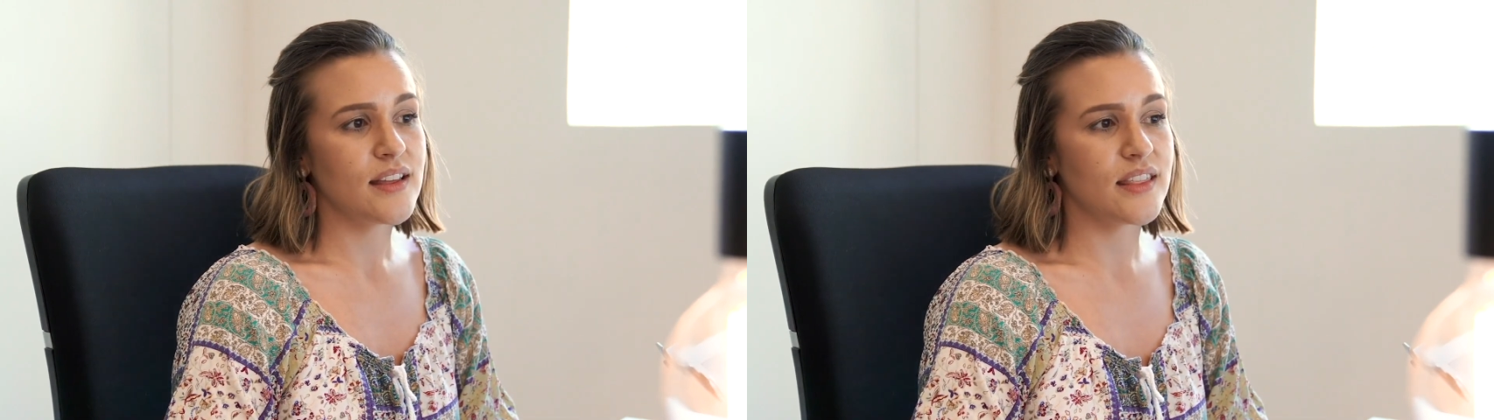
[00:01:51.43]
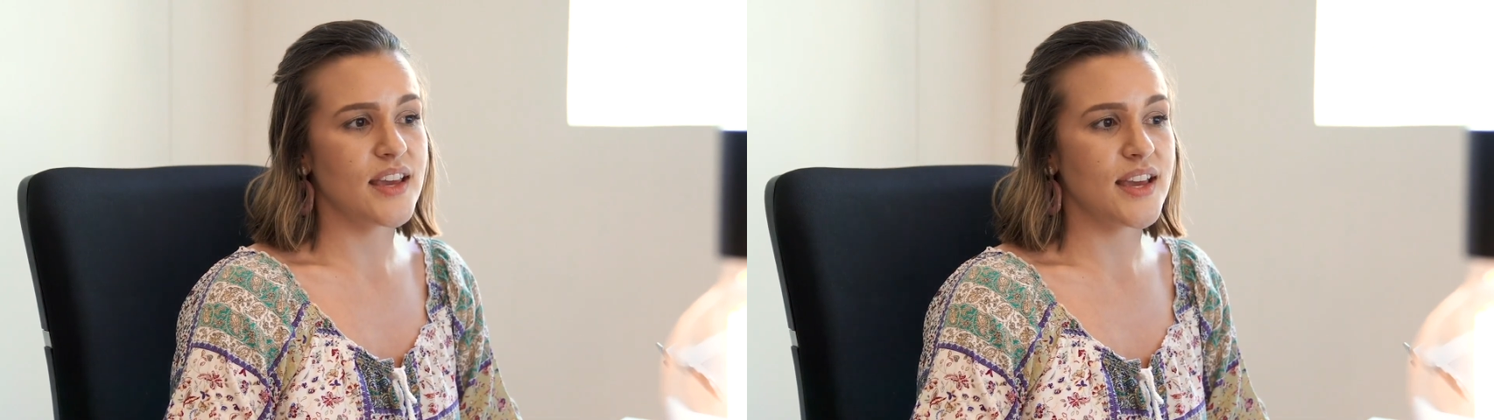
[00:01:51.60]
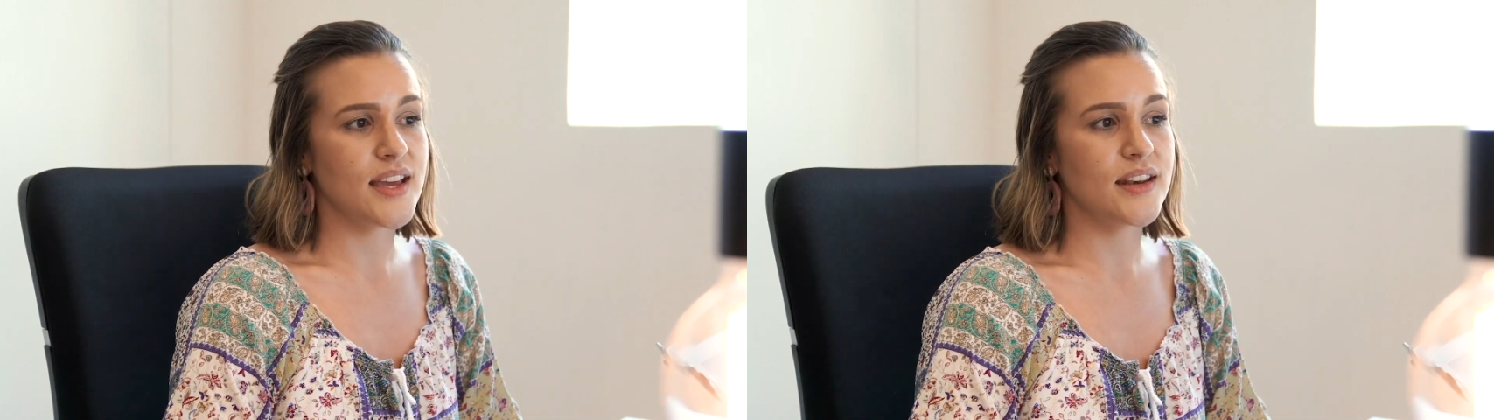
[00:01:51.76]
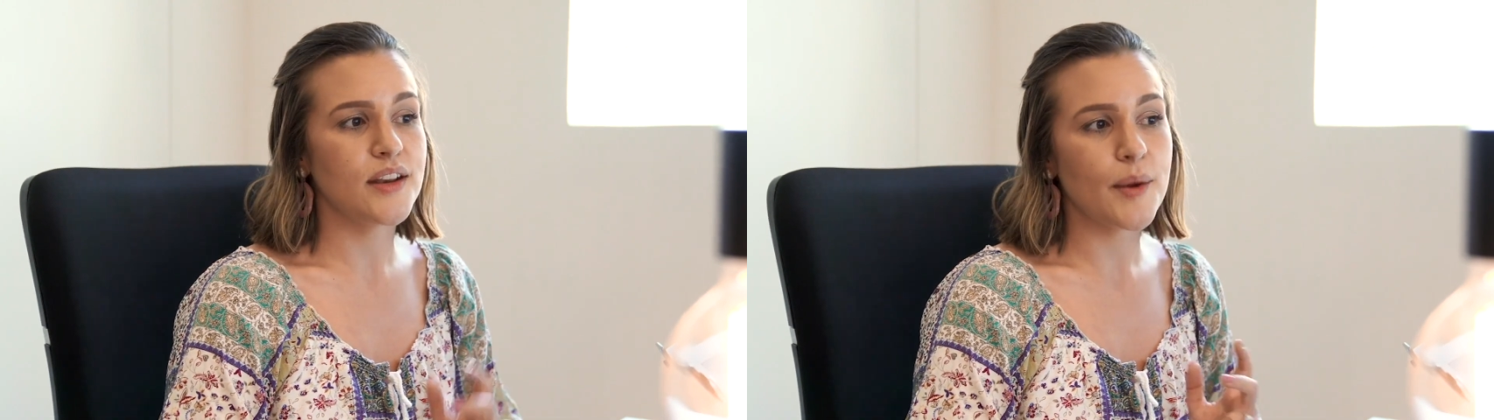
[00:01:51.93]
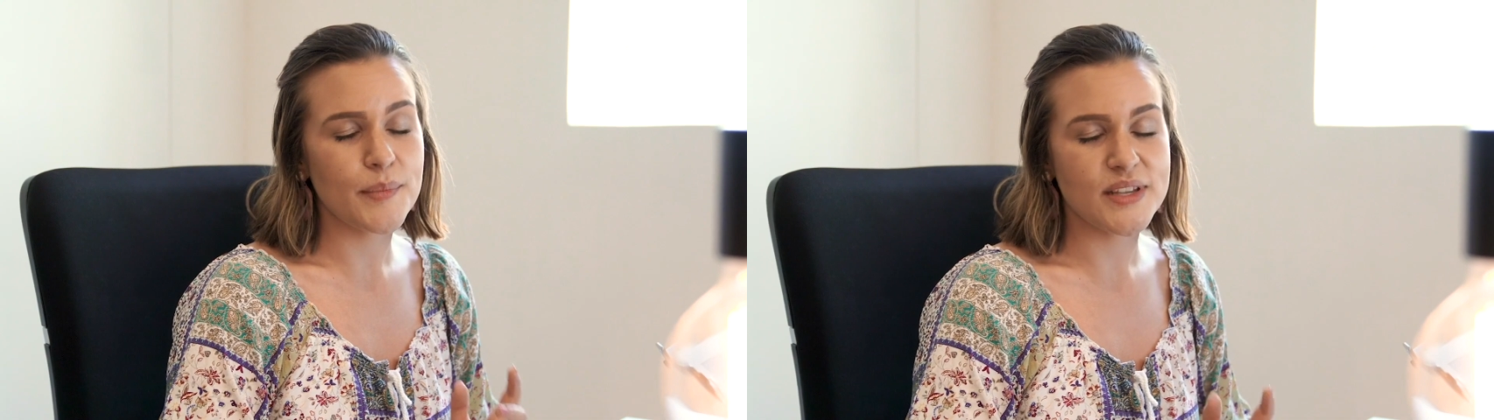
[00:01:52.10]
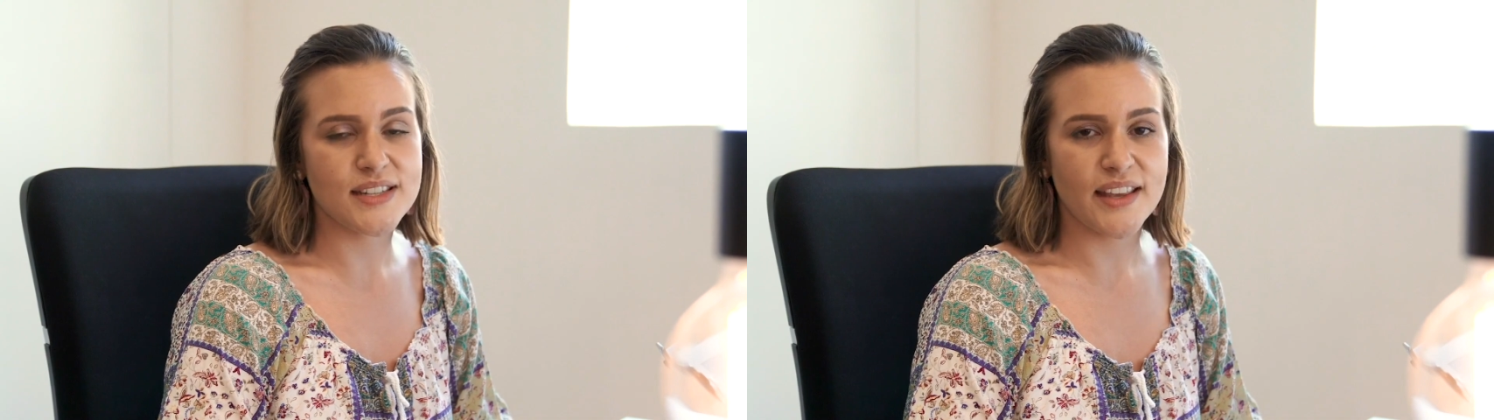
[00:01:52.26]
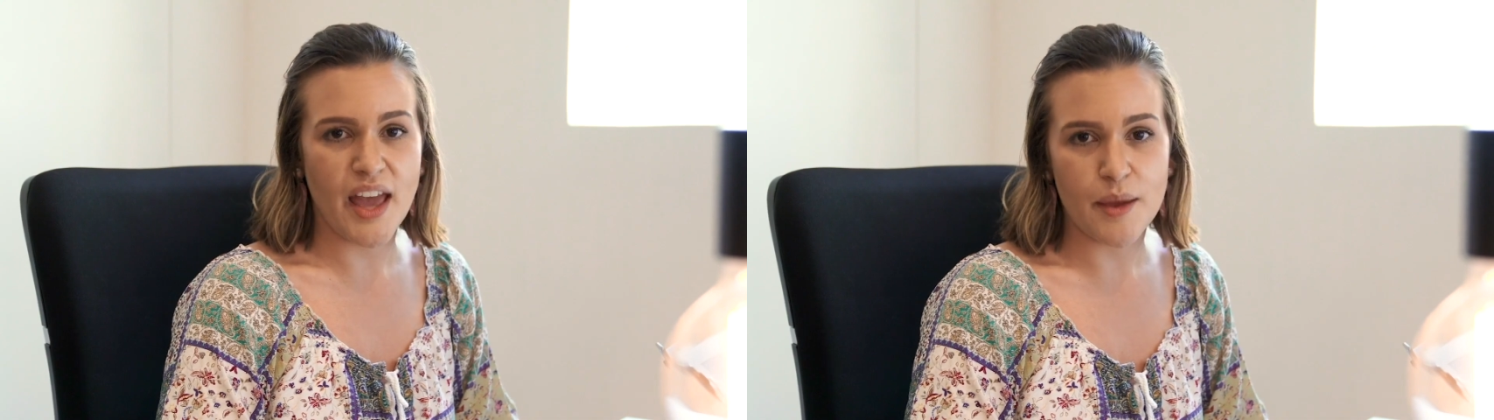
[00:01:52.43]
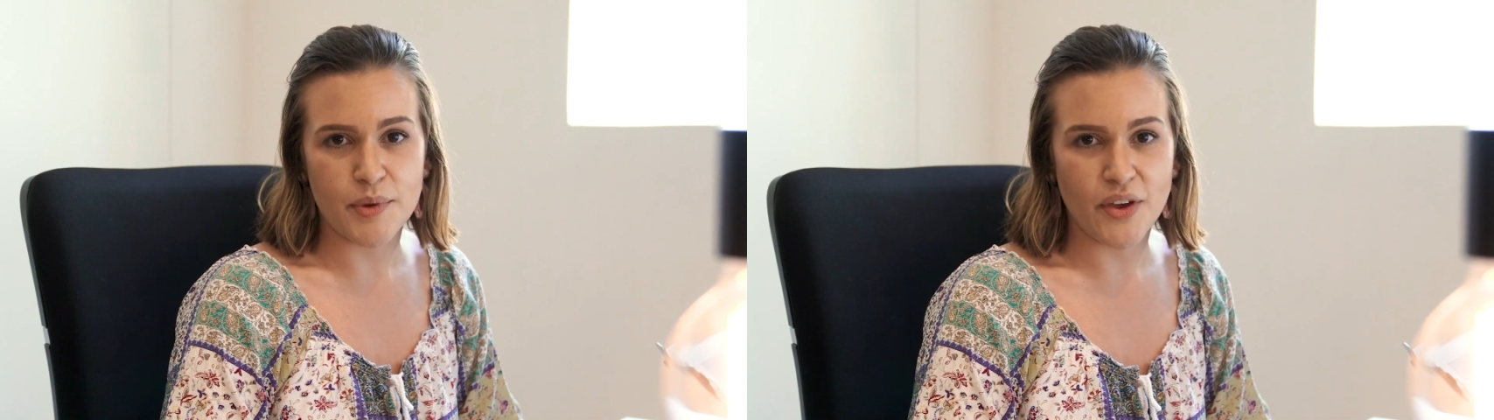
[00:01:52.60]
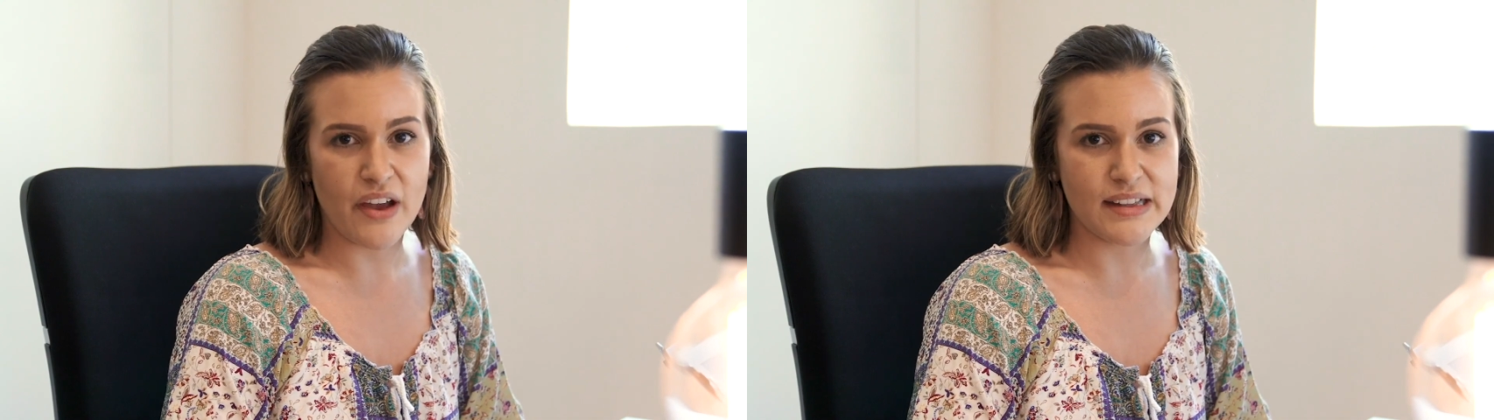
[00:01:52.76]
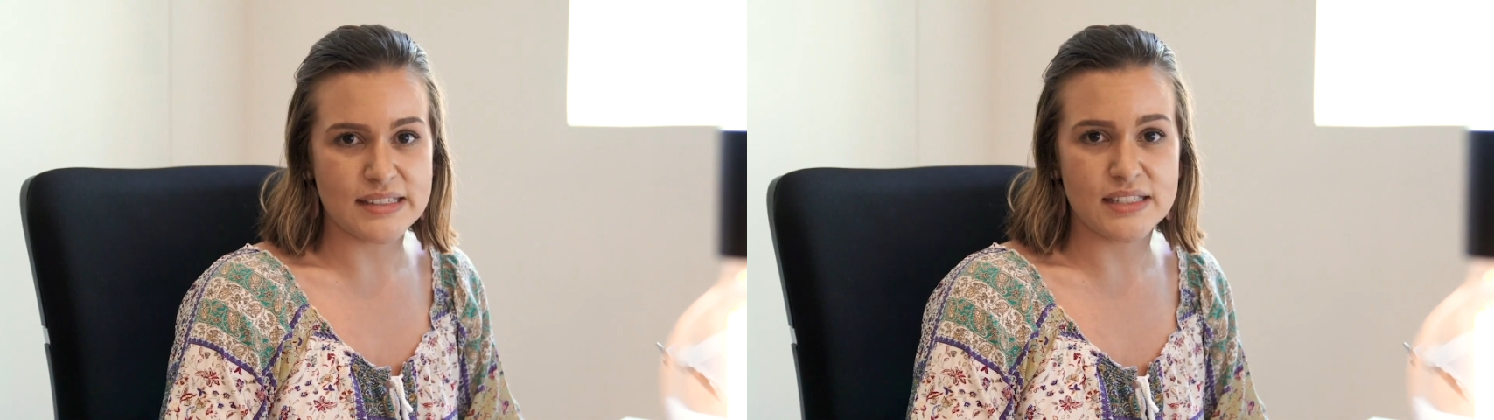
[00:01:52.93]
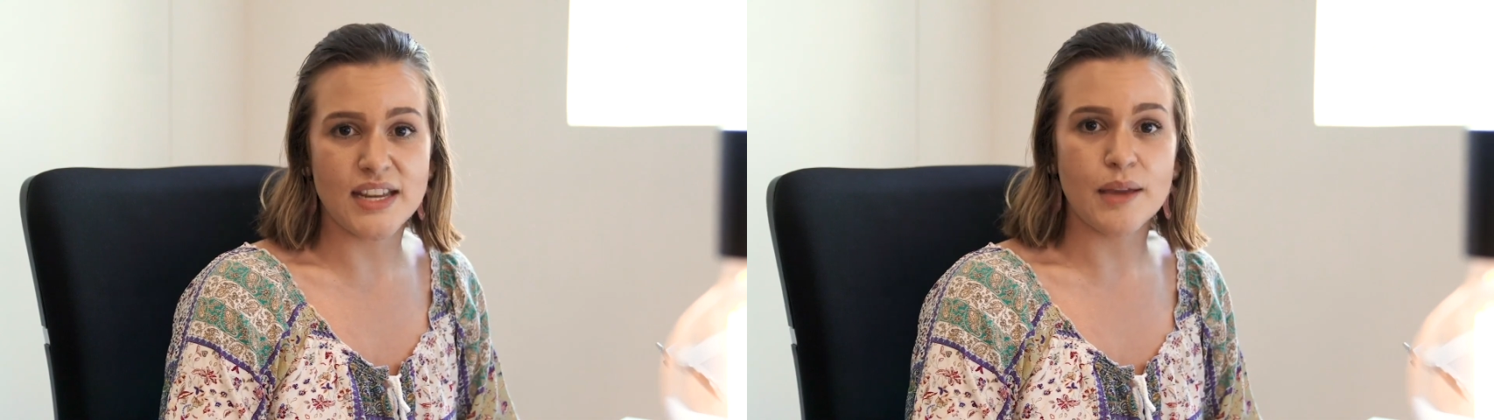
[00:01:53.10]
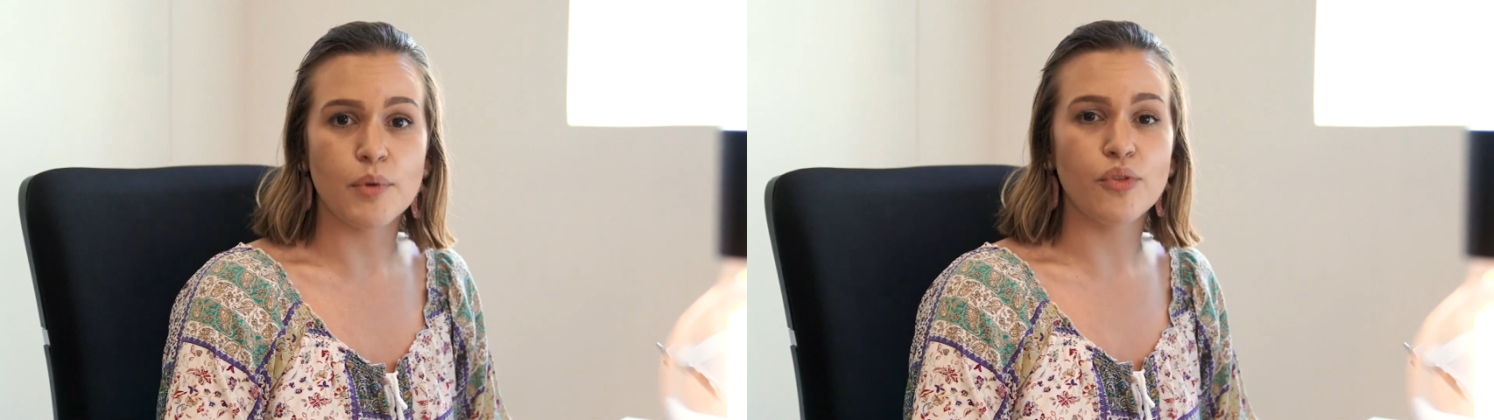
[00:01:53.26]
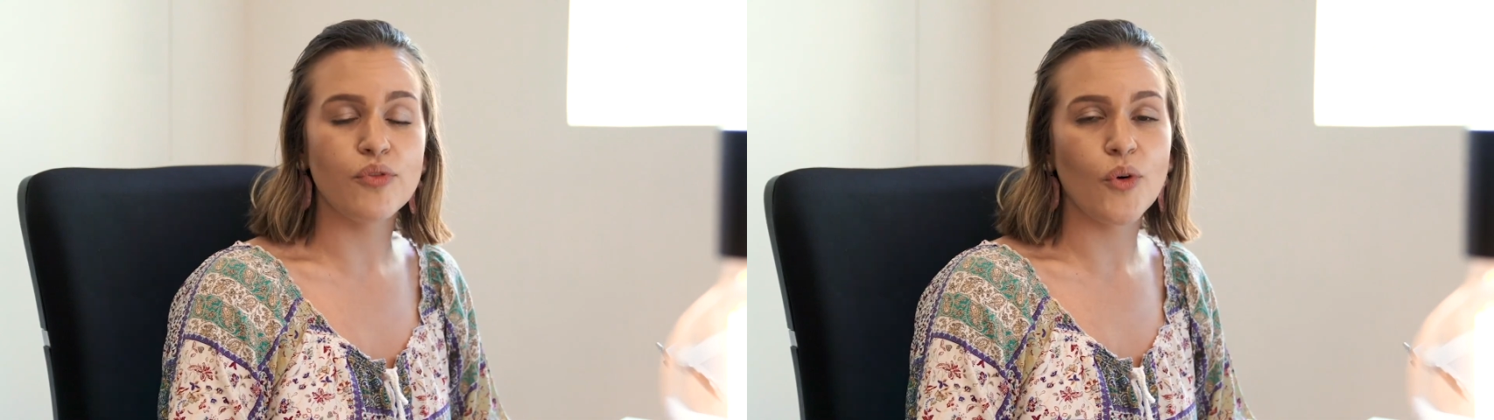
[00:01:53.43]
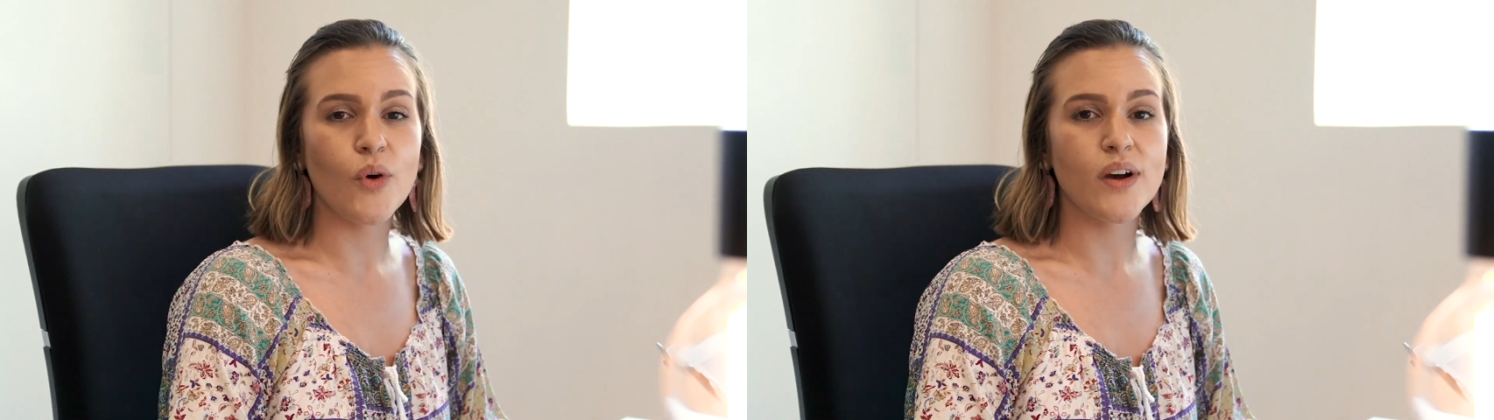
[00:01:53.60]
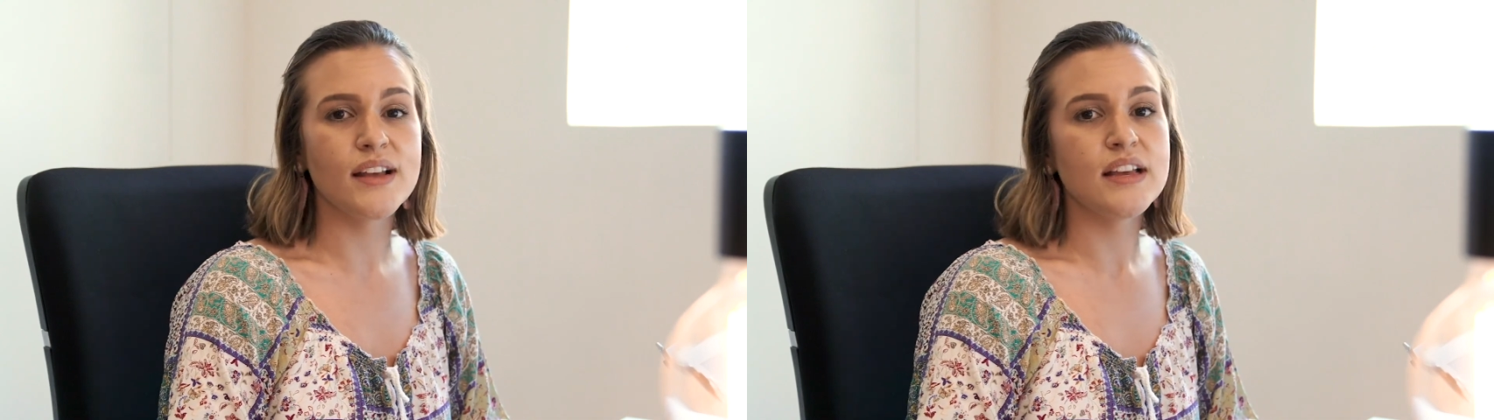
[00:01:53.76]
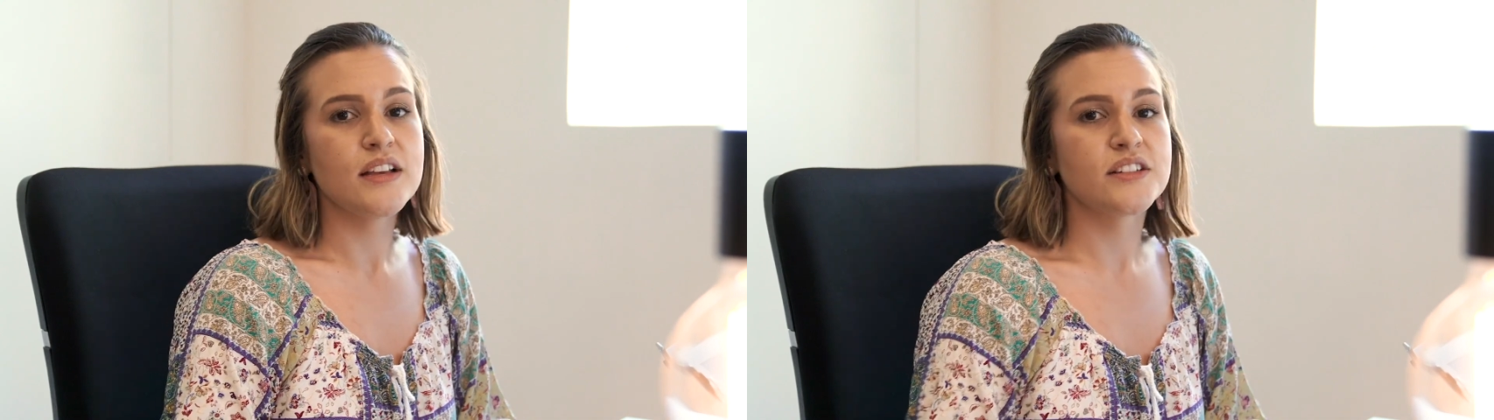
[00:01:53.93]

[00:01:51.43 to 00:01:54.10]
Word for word: their numbers and KPIs the day before